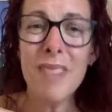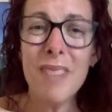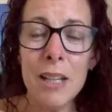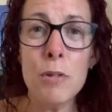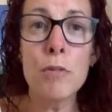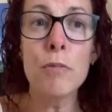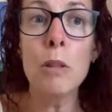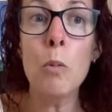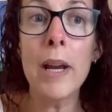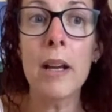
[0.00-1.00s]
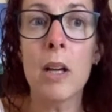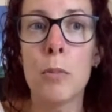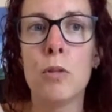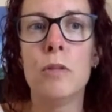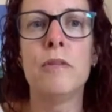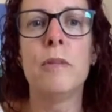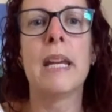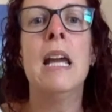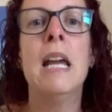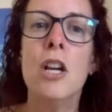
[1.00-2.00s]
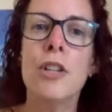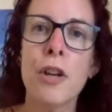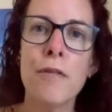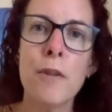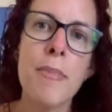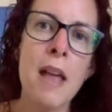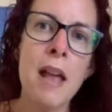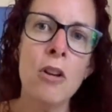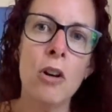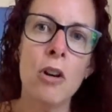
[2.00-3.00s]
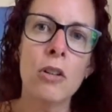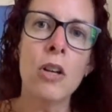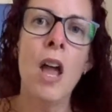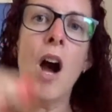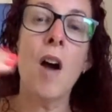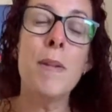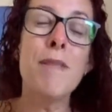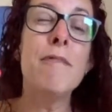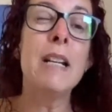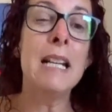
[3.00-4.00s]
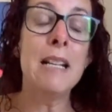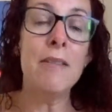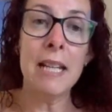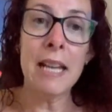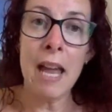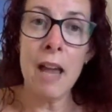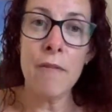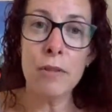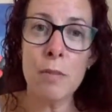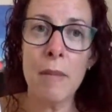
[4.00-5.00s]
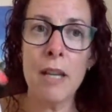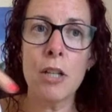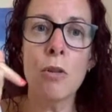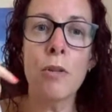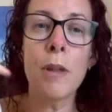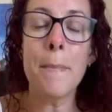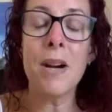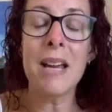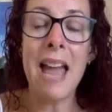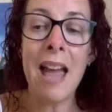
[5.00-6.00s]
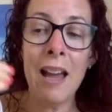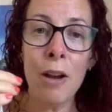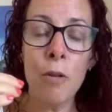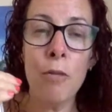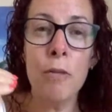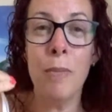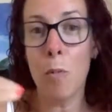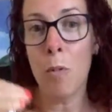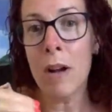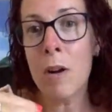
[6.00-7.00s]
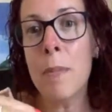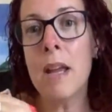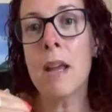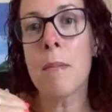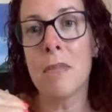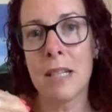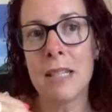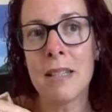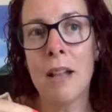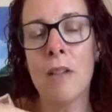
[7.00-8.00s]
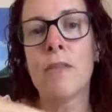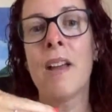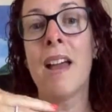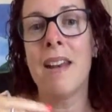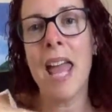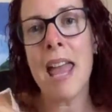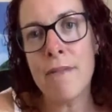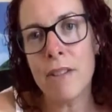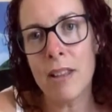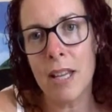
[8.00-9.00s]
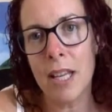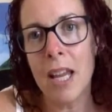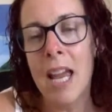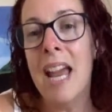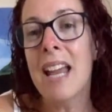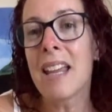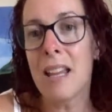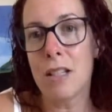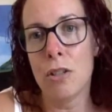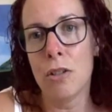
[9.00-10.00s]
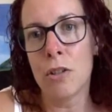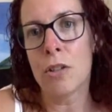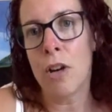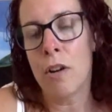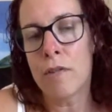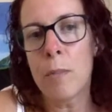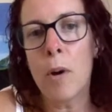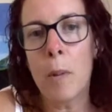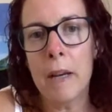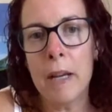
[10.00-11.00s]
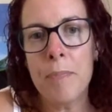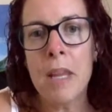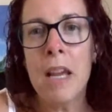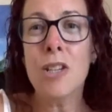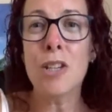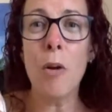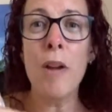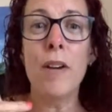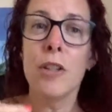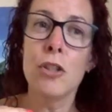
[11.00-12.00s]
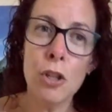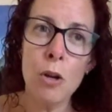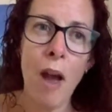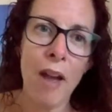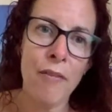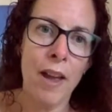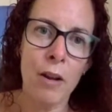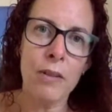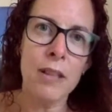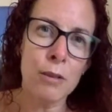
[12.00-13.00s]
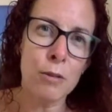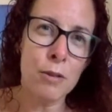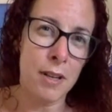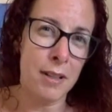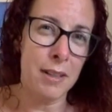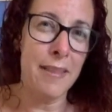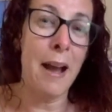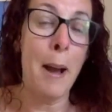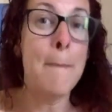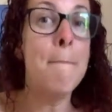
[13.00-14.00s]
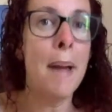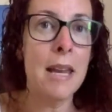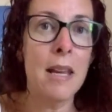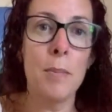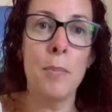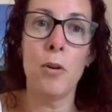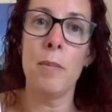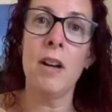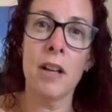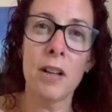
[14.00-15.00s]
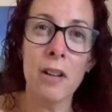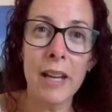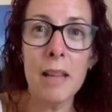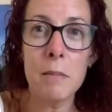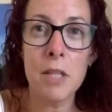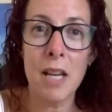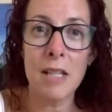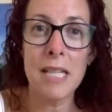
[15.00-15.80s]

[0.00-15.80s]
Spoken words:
And it was a real wake-up call for me. So from then on, I've been really, really careful to make sure that my health, my well-being, my self-care and everything gets looked after properly. So if I do have health niggles or anything like that, I make an appointment, I go and get them checked